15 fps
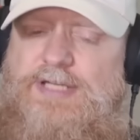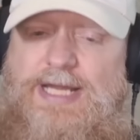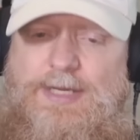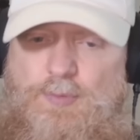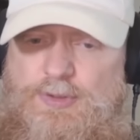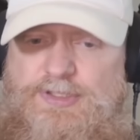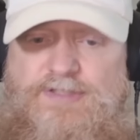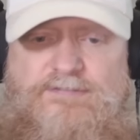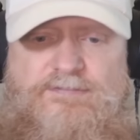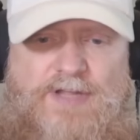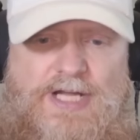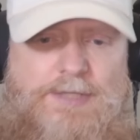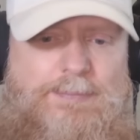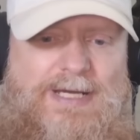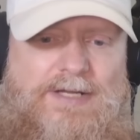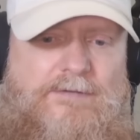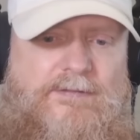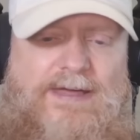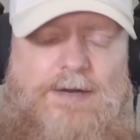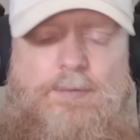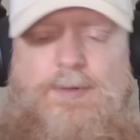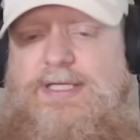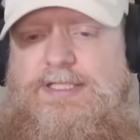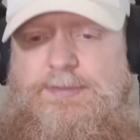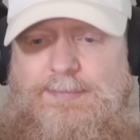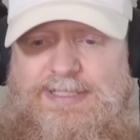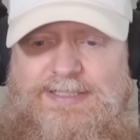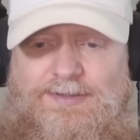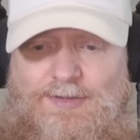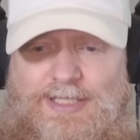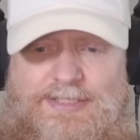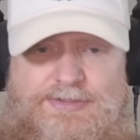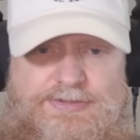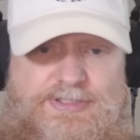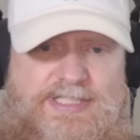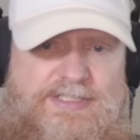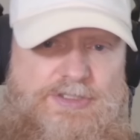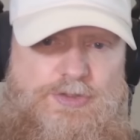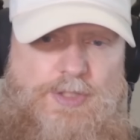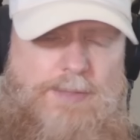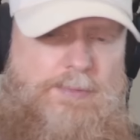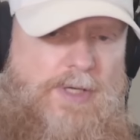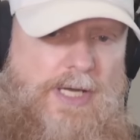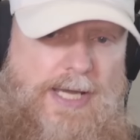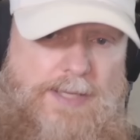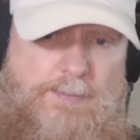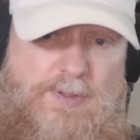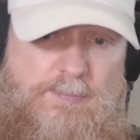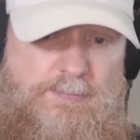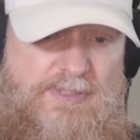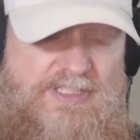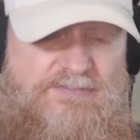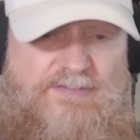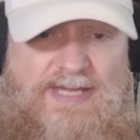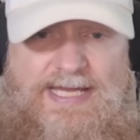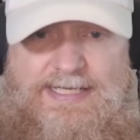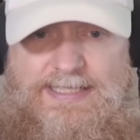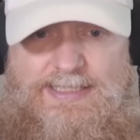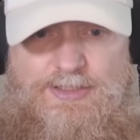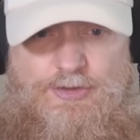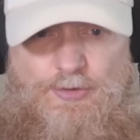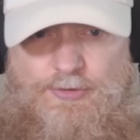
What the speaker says: that I wouldn't have thought about it that way, and it made a lot of sense. So I'm a big fan. I can